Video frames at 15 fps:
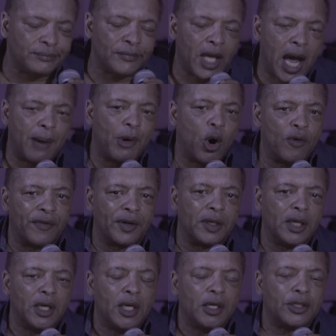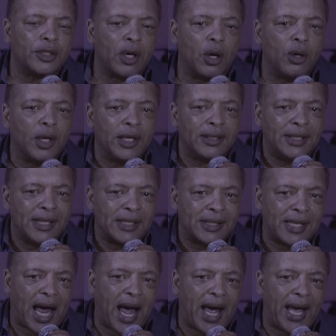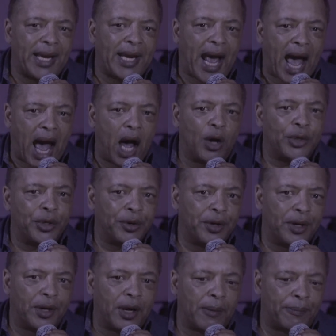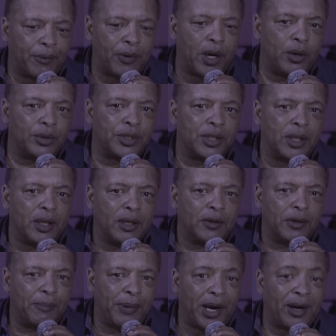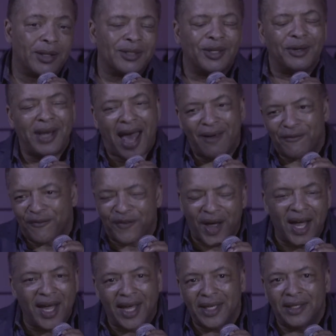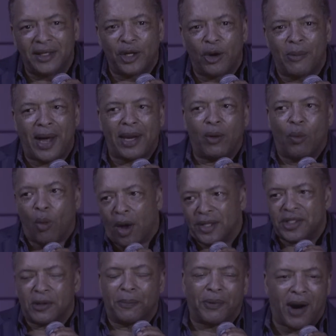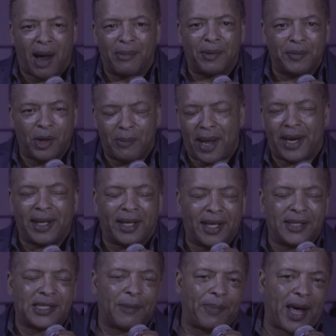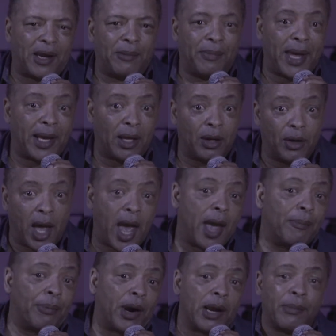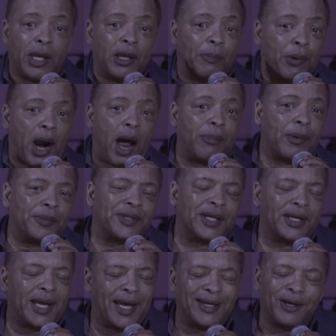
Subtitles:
I'm over. So decide how you're going to approach the barriers. They're not fun. Nobody wants a problem. Nobody gets up out of bed and go, hey, bring me the problems today.